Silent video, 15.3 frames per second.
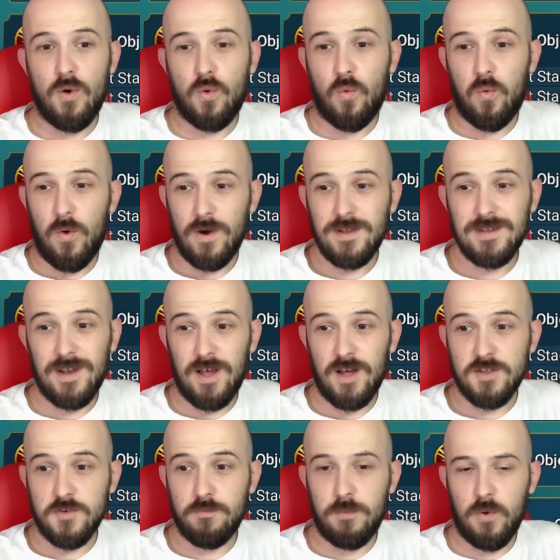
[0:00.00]
quite a lot
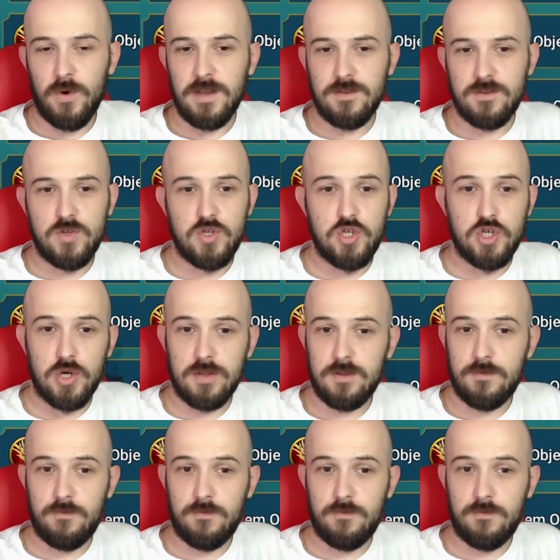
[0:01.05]
of points just